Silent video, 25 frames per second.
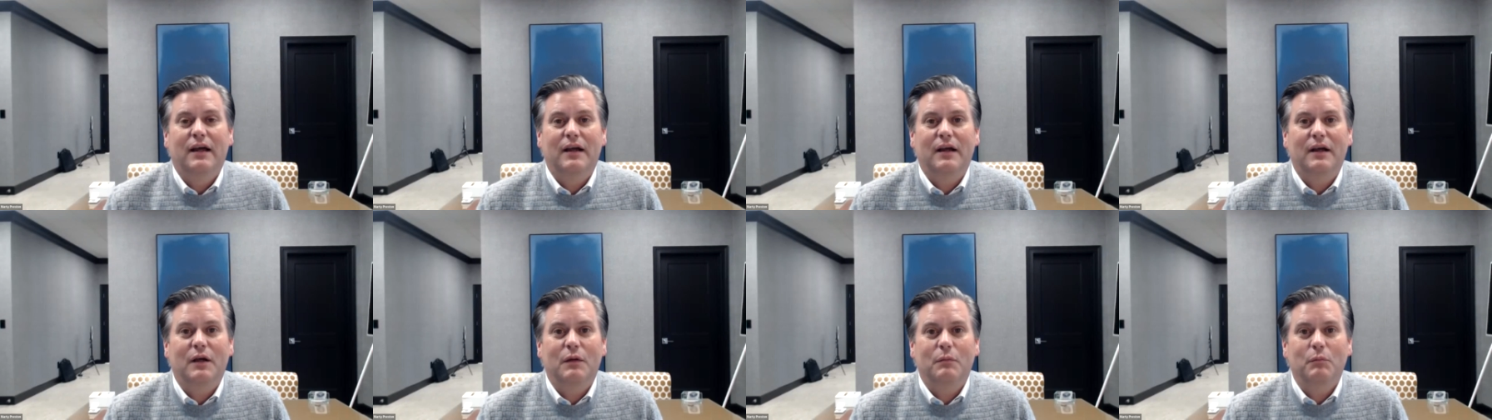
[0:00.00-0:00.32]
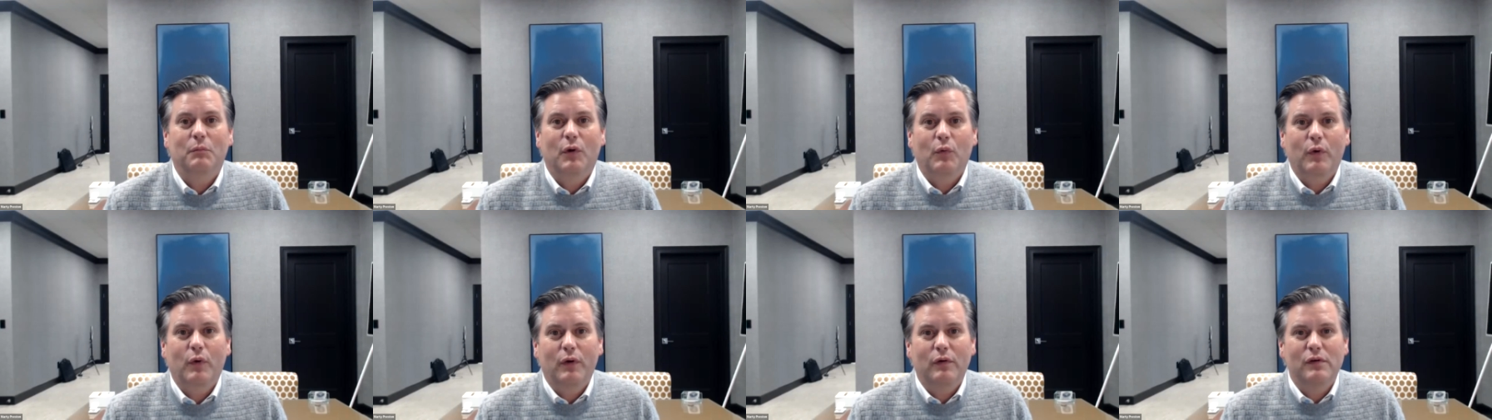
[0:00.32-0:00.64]
Uh,
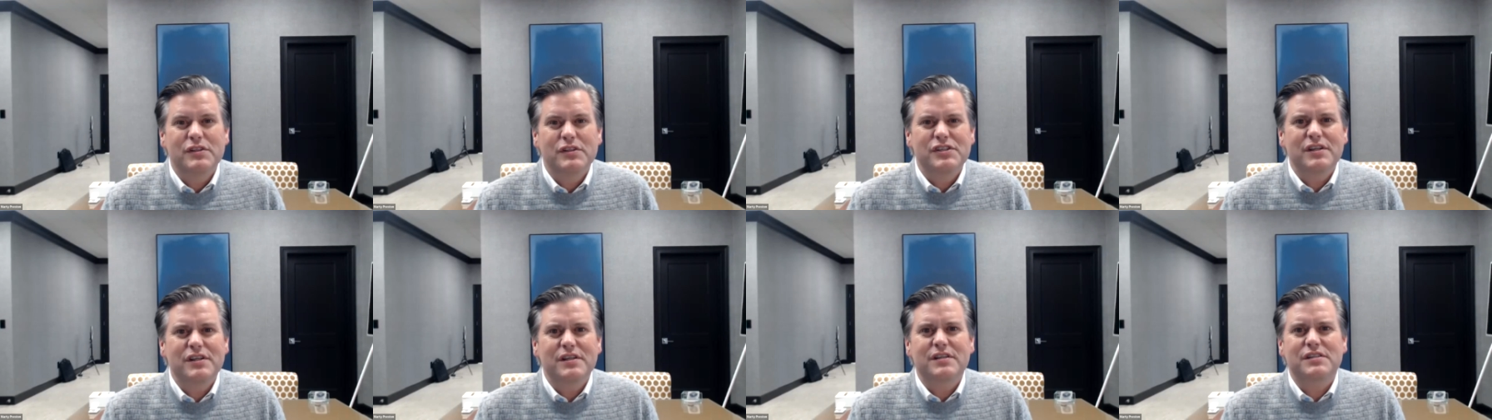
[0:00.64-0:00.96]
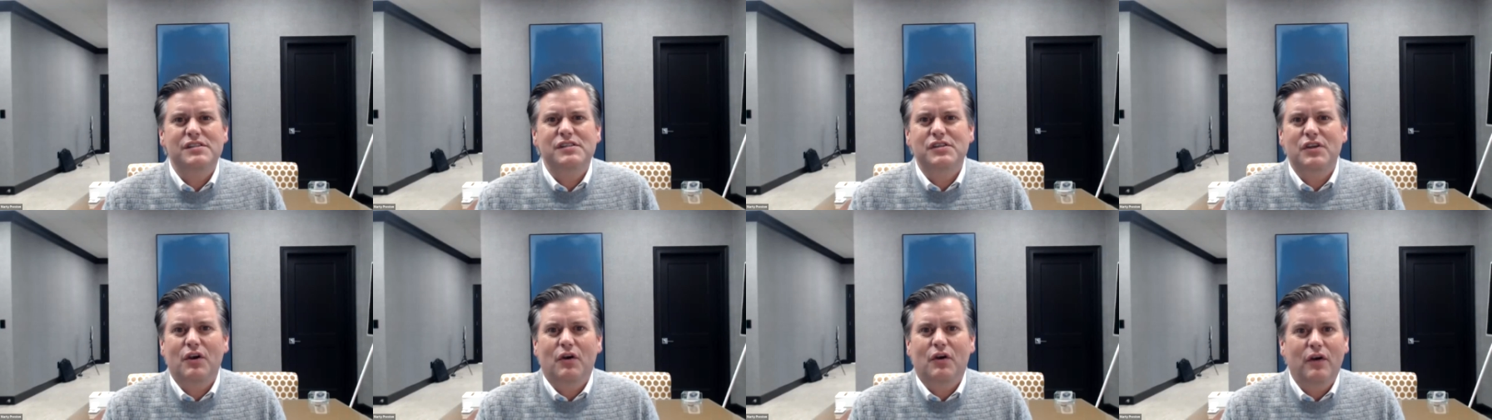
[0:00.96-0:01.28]
but we were
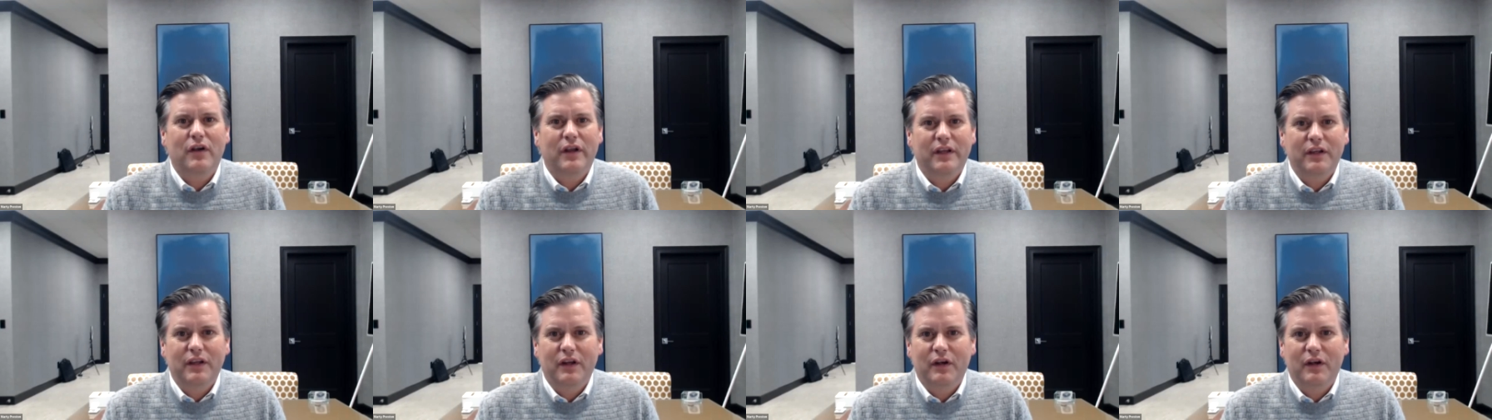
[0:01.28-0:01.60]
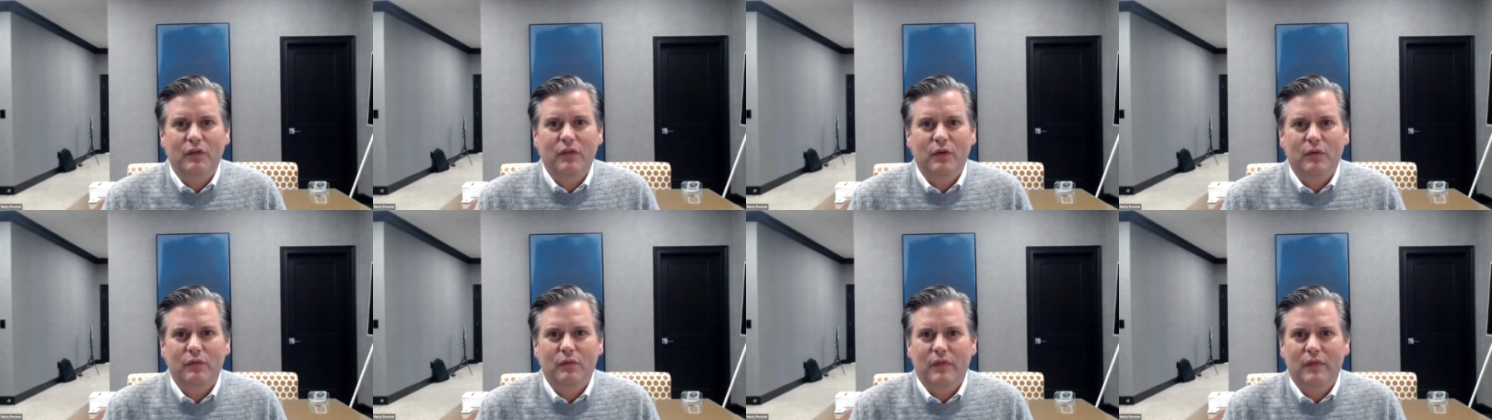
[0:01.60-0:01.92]
just starting, you
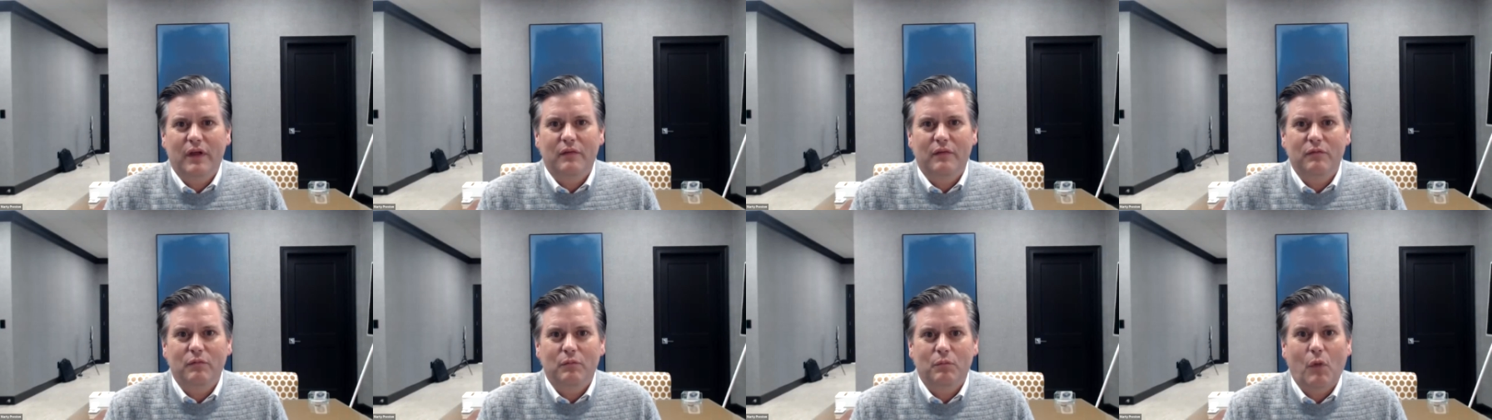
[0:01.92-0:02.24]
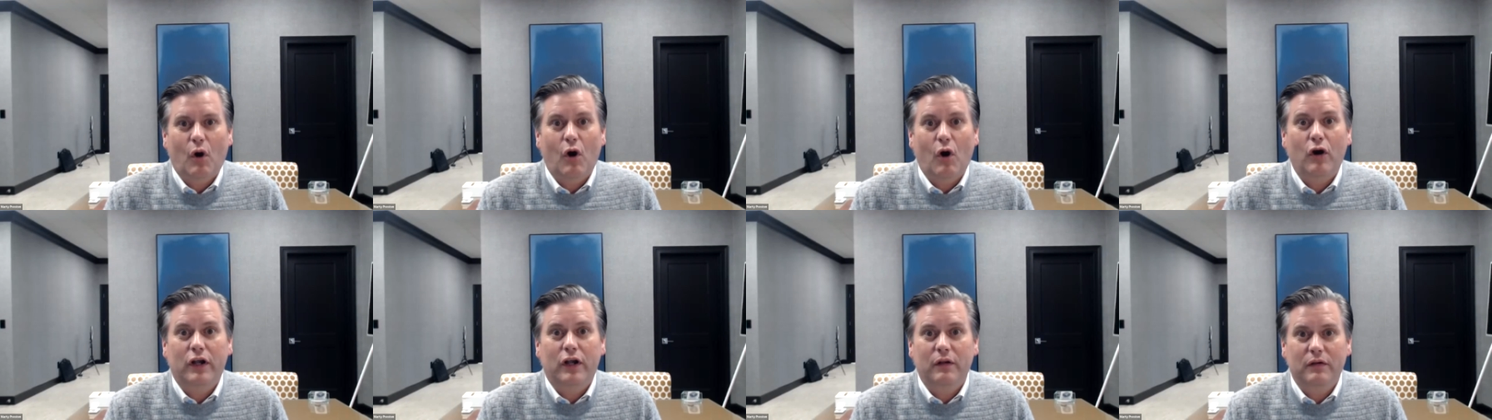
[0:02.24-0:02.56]
know, the, that
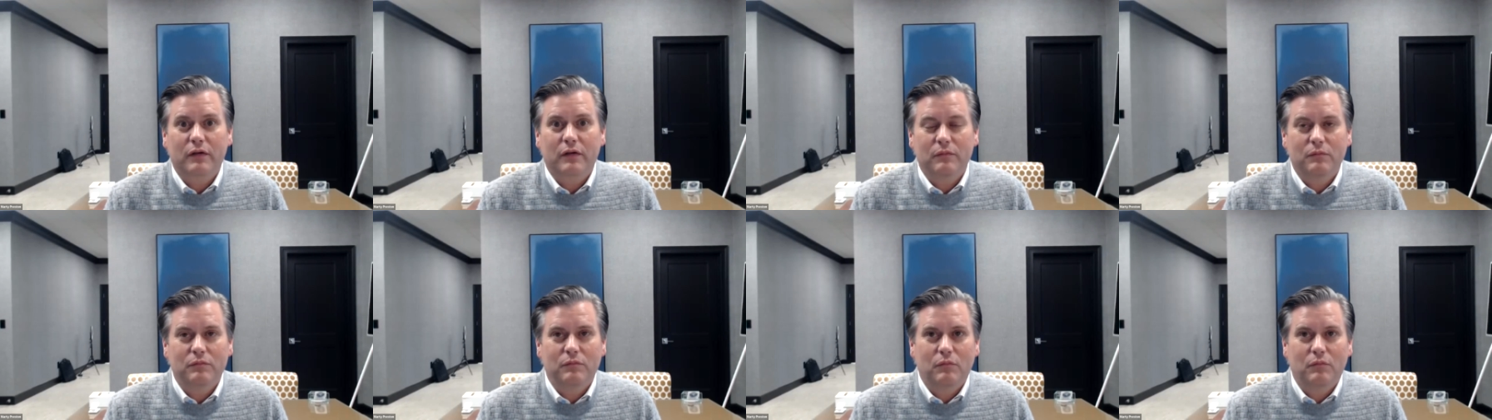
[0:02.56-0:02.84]
mar-